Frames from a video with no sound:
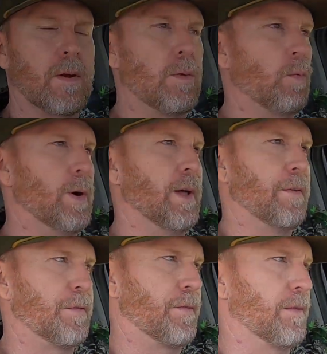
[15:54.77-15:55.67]

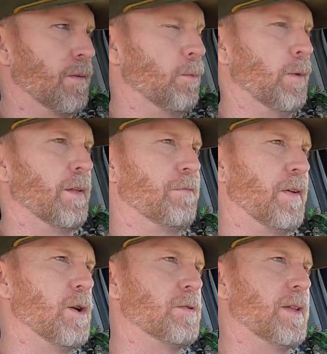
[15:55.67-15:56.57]
with with
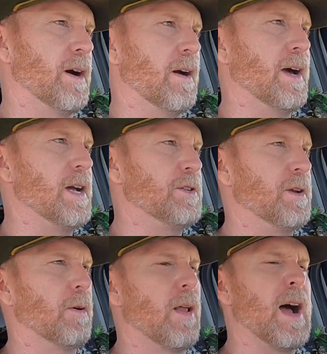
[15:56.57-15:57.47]
folks their age. You
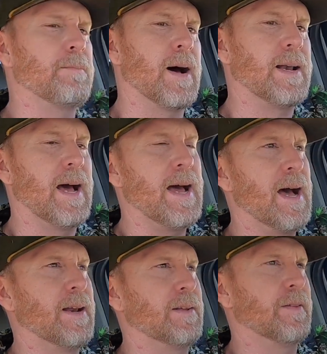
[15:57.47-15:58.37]
know, like my
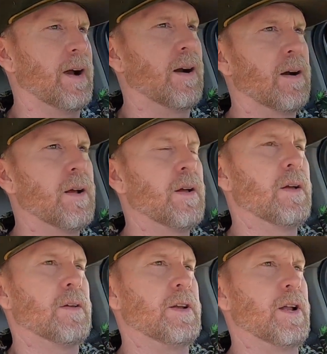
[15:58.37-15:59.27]
dad in their
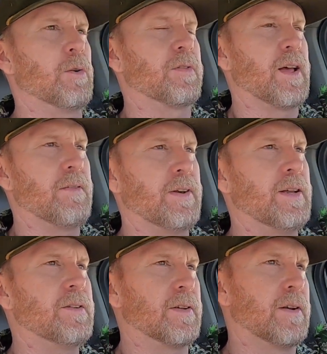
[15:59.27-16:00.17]
you know
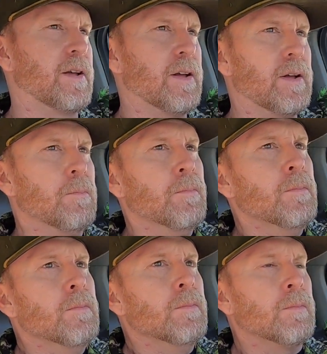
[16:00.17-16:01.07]
70s
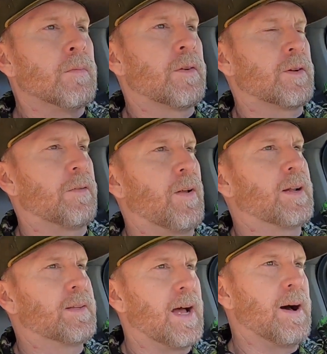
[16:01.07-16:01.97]
and stuff
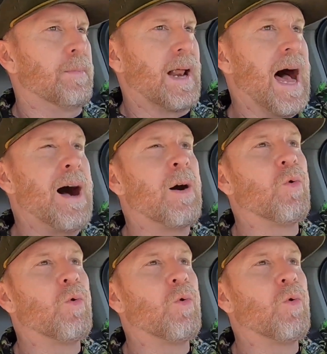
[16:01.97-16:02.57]
like that. But I